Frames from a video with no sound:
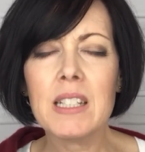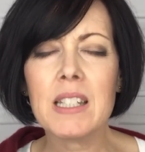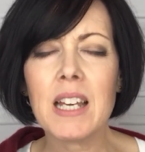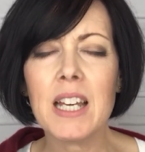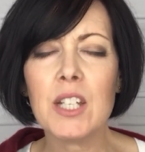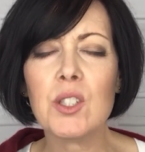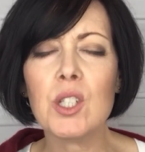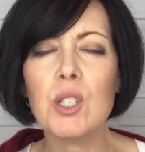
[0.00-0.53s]
It
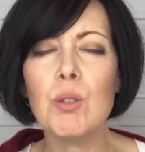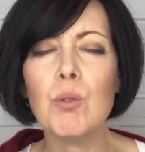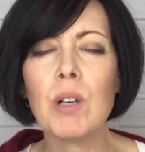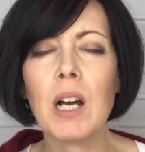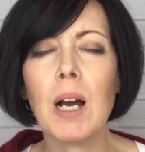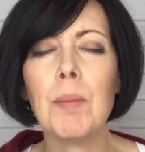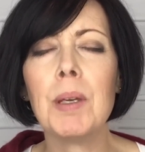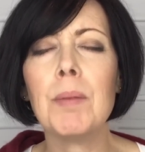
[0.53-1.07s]
takes you
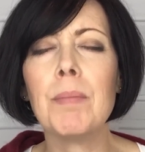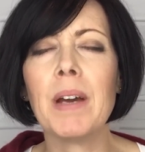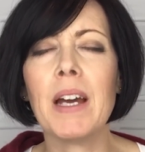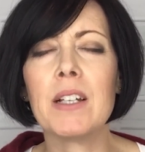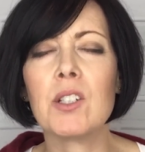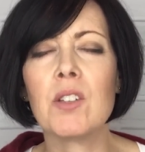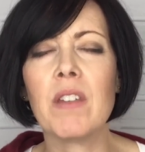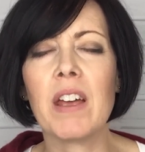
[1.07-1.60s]
coming
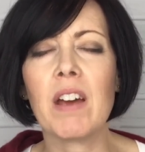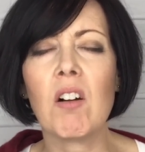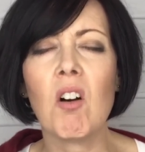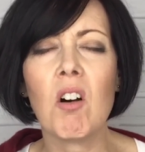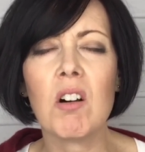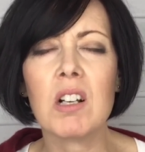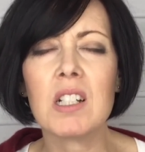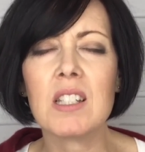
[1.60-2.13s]
back to that
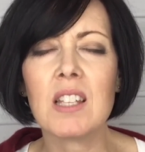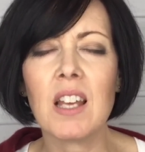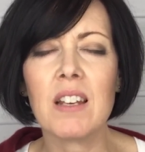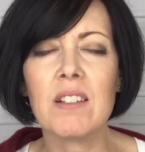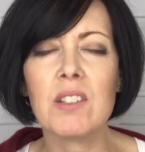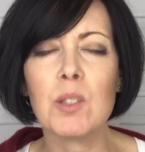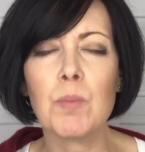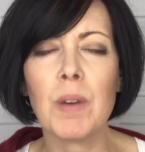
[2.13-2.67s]
heart
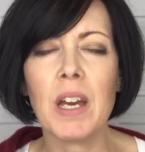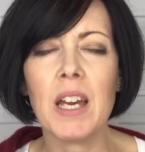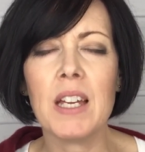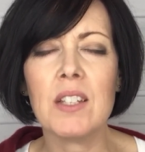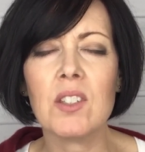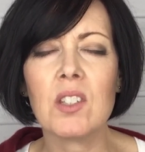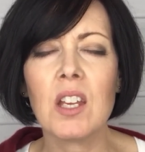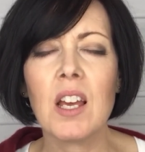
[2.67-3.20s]
centered
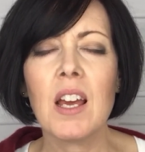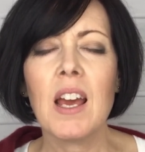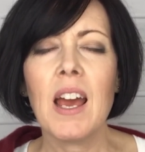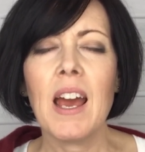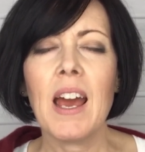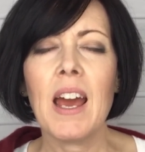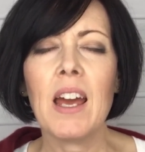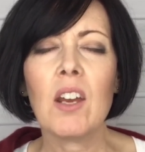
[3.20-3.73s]
space
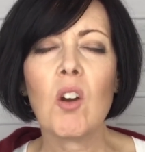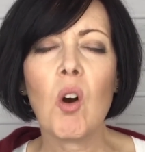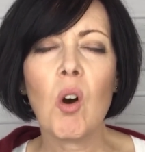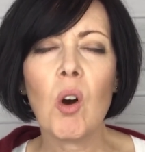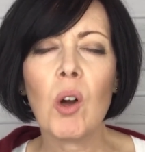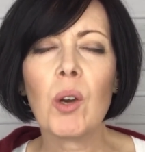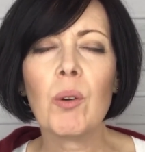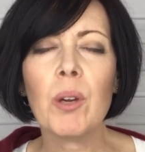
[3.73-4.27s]
and
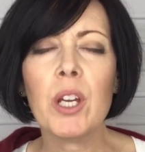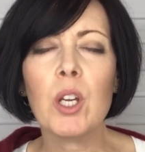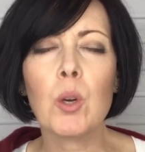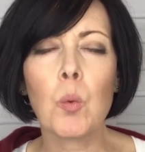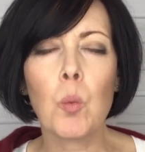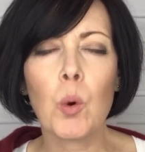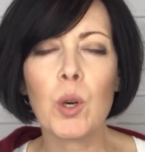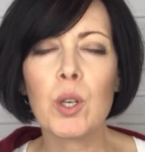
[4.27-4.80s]
honoring
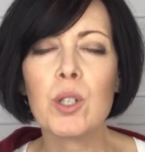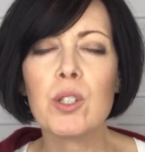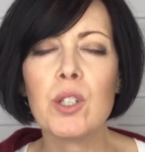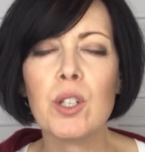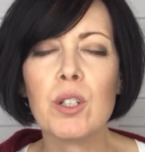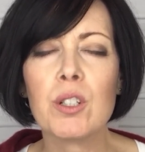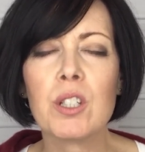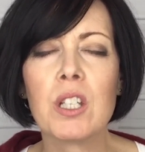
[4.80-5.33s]
your word
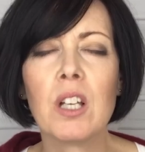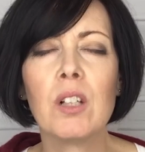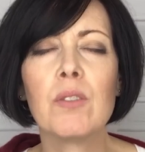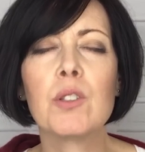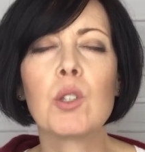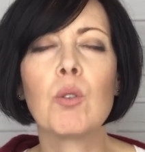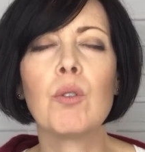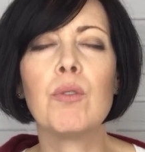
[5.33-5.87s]
to
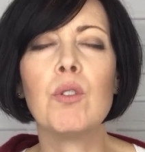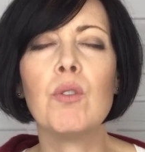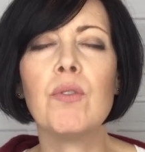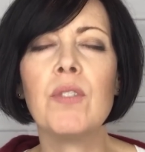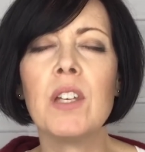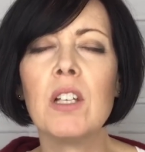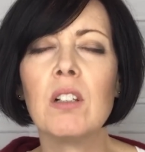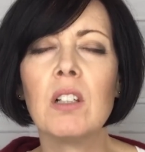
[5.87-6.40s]
yourself. So if you
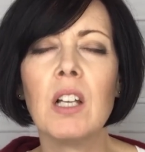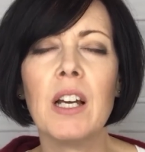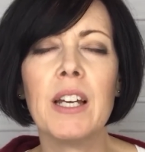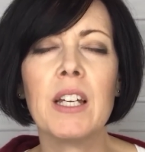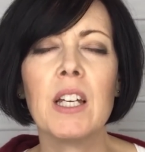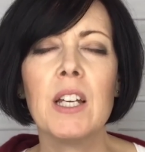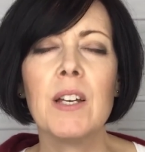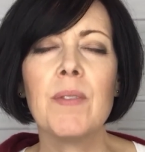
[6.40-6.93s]
feel
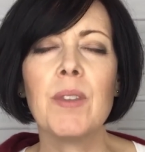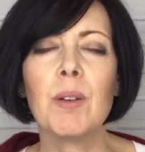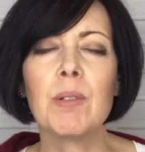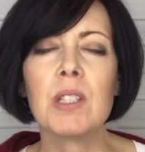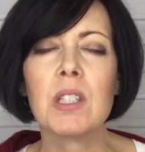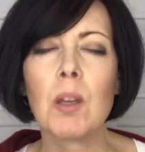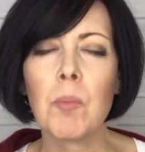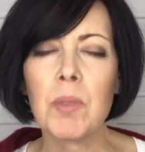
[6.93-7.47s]
like
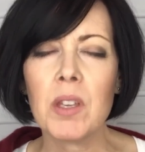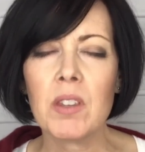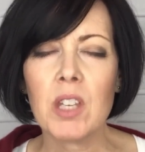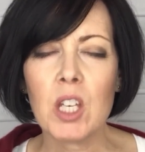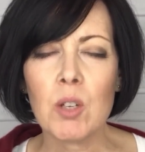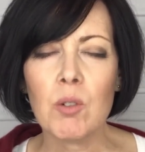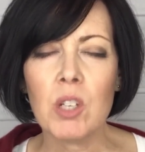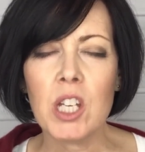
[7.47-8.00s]
there is something
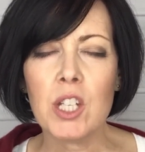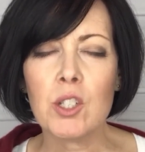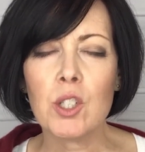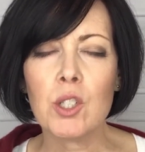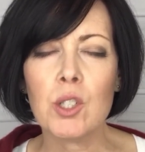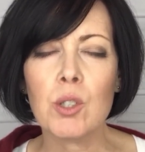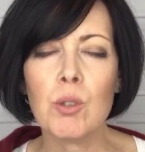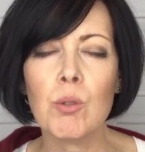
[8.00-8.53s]
that you need
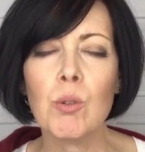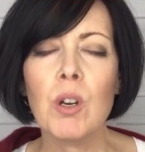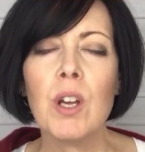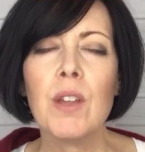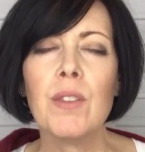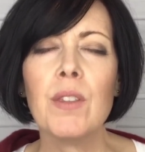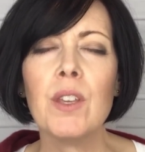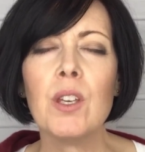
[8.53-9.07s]
to do,
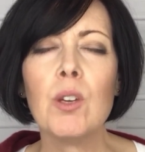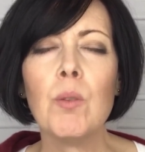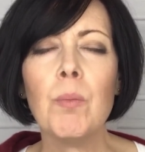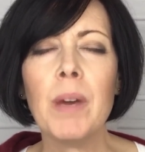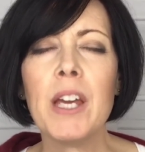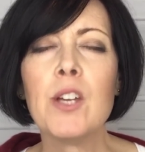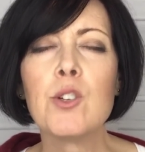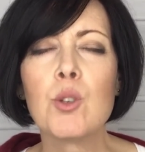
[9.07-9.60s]
that
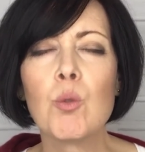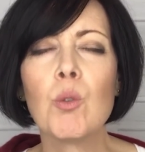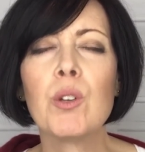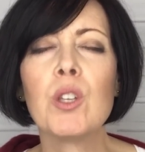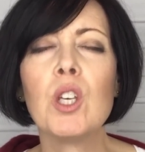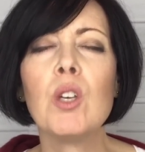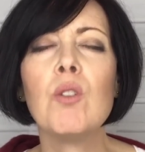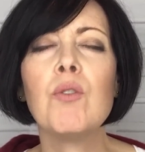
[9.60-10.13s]
you make
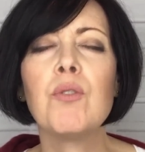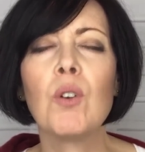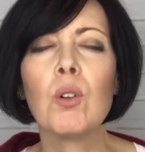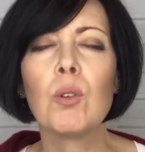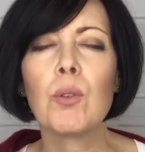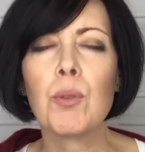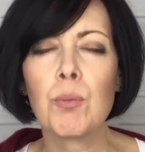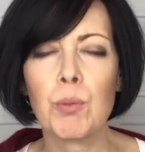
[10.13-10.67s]
sure that you
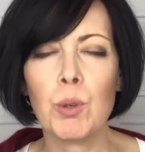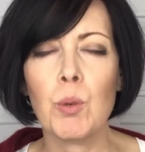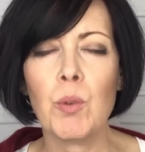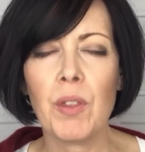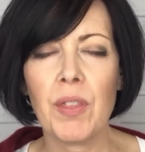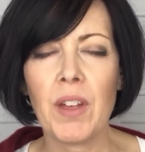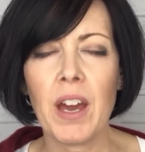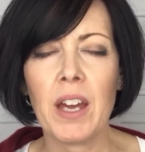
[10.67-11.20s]
follow
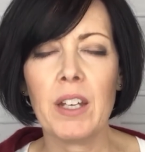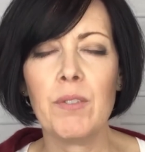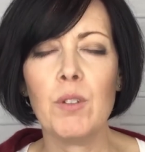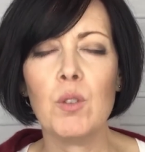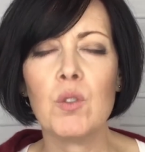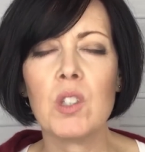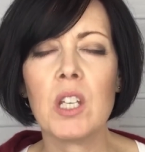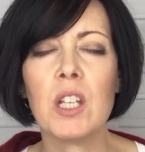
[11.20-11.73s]
through with that.
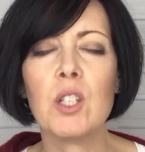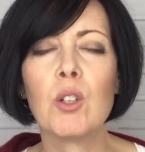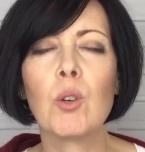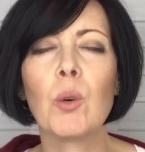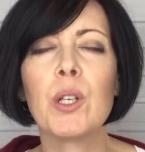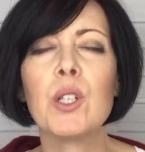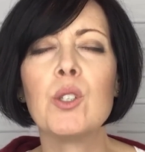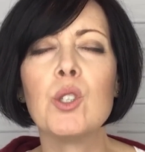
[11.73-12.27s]
If you've said
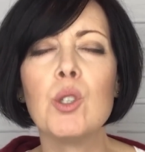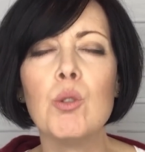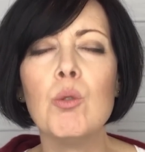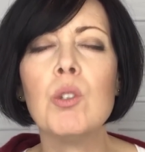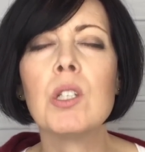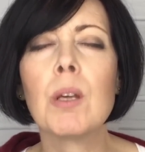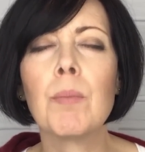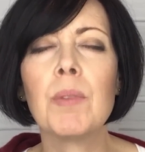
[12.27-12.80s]
you're going to
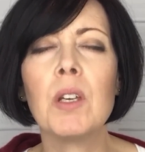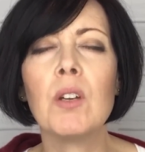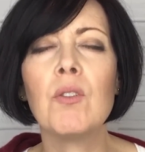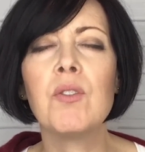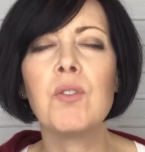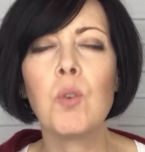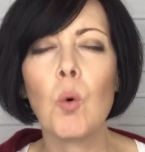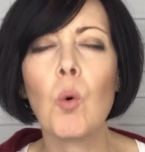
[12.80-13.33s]
do
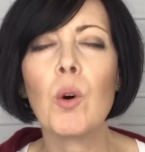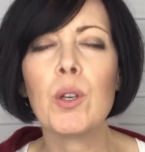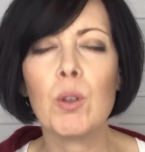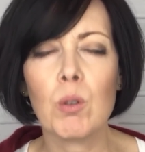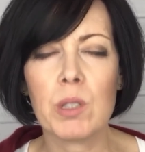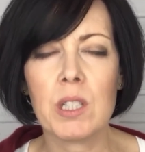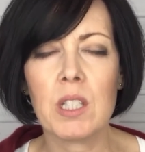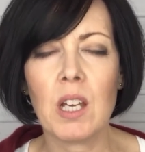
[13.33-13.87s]
something for
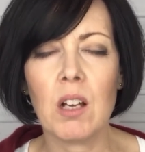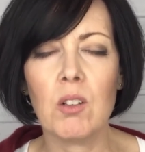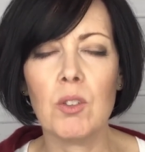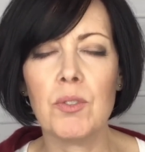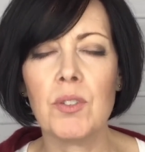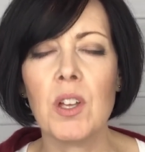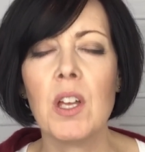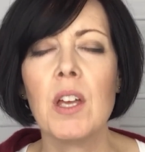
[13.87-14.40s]

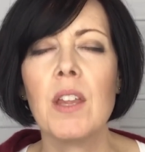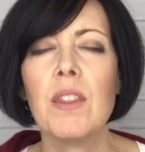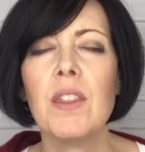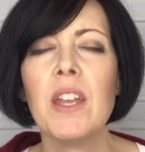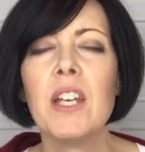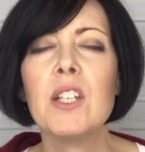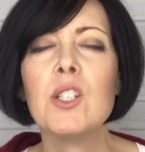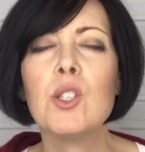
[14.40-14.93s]
yourself,
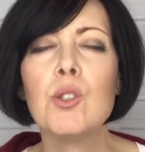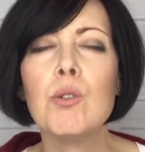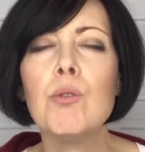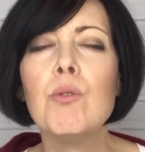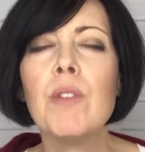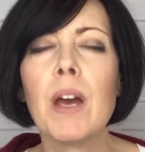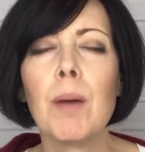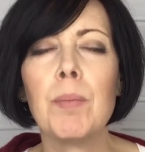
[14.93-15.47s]
then
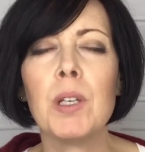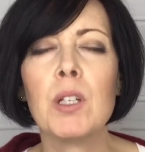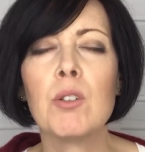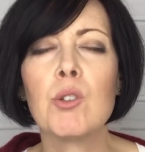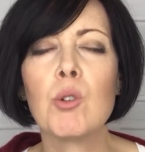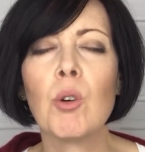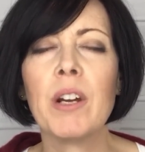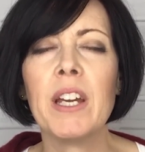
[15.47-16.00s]
do that
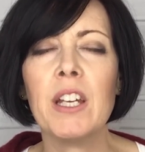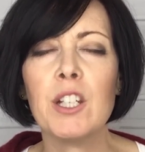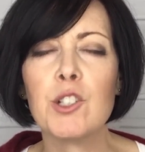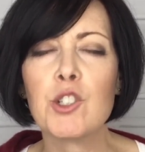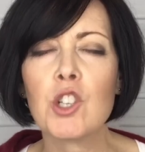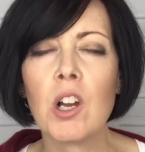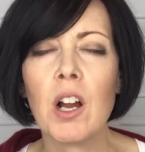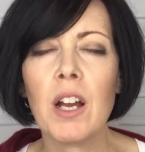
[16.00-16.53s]
because your
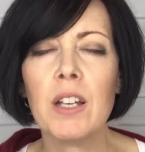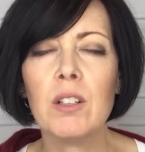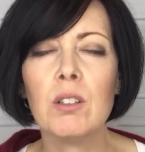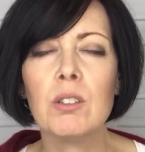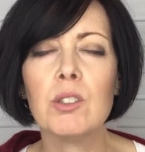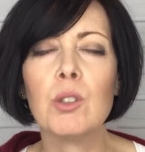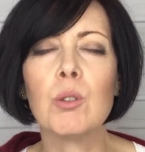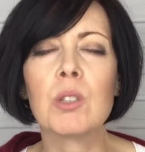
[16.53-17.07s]
inner
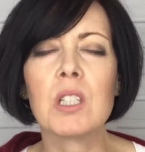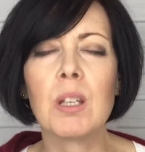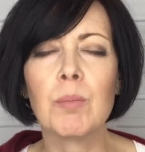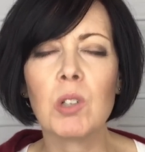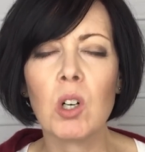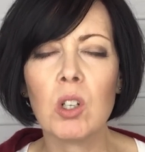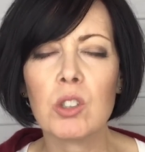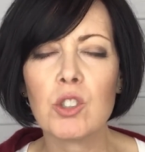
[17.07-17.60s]
child, your
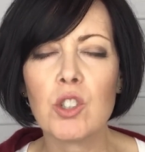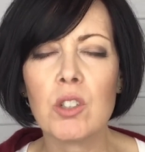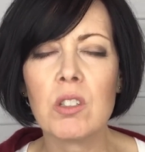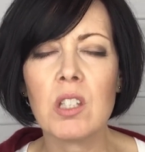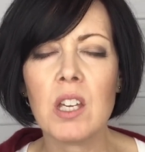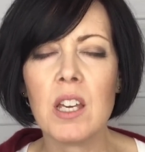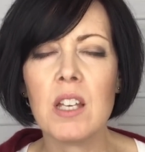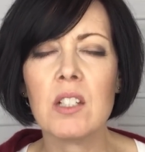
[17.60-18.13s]

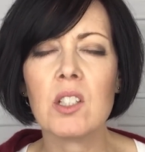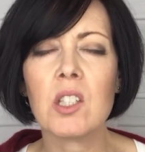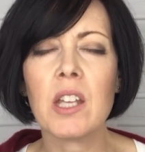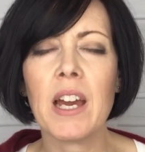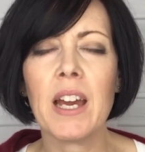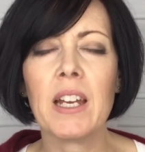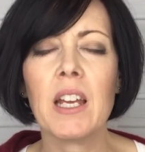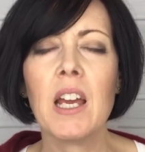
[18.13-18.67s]
subconscious hears
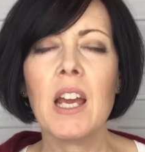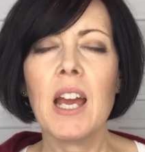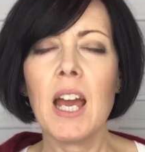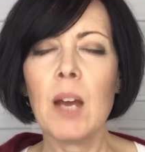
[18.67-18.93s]
that.